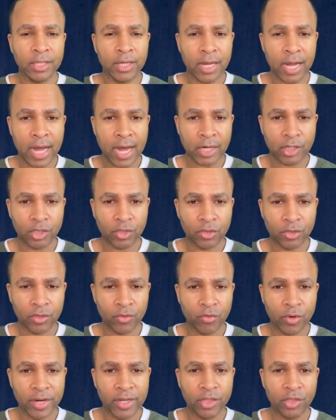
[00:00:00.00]

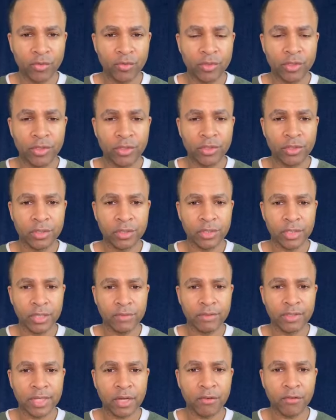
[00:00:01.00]
doctrine ready to
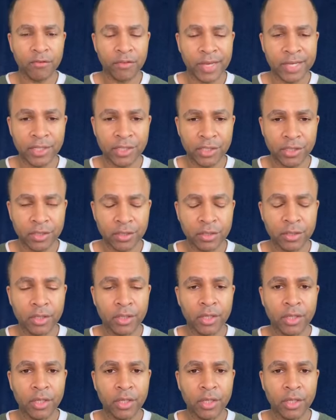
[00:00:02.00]
receive salvation.